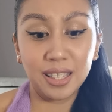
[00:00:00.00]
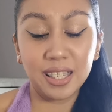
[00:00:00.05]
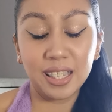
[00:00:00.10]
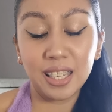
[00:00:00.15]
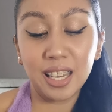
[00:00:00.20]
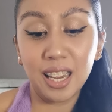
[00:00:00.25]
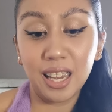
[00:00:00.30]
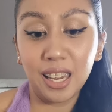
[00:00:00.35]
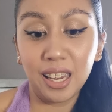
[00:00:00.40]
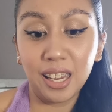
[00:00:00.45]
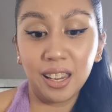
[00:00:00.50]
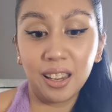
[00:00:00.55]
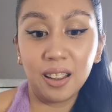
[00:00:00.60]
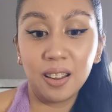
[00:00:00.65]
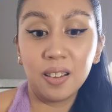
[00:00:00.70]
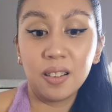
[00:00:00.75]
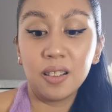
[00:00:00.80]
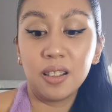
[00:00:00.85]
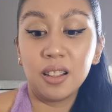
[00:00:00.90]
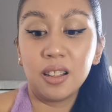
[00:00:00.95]
see.
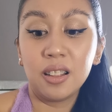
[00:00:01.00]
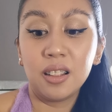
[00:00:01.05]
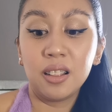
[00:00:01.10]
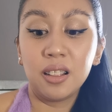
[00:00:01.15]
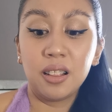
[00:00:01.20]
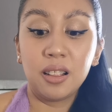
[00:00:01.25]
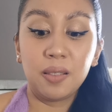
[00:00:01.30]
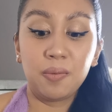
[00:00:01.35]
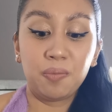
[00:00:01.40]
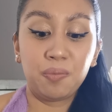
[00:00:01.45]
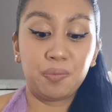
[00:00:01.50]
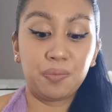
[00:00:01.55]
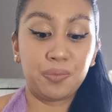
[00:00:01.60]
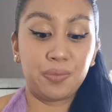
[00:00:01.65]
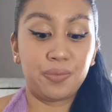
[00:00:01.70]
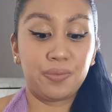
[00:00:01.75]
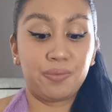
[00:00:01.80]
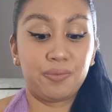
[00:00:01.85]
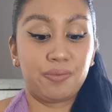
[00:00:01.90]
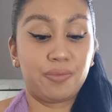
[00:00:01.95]

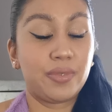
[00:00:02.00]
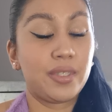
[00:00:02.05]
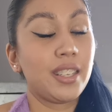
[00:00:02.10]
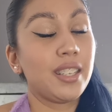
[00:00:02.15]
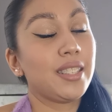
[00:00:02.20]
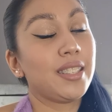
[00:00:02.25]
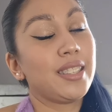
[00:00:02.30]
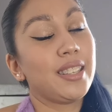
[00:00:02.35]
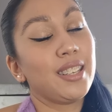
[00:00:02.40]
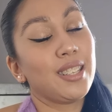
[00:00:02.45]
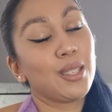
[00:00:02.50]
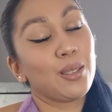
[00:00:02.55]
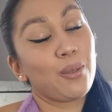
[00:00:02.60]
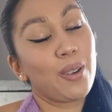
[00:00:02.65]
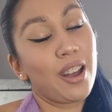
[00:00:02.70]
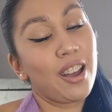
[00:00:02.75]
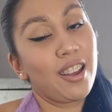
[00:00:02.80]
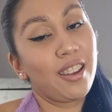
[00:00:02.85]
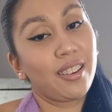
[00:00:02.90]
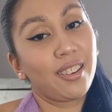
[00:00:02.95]
Does this
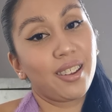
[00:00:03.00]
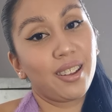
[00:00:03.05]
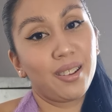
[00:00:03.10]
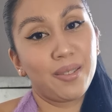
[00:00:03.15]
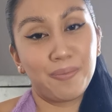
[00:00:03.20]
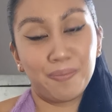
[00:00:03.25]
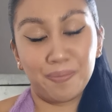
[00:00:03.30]
work?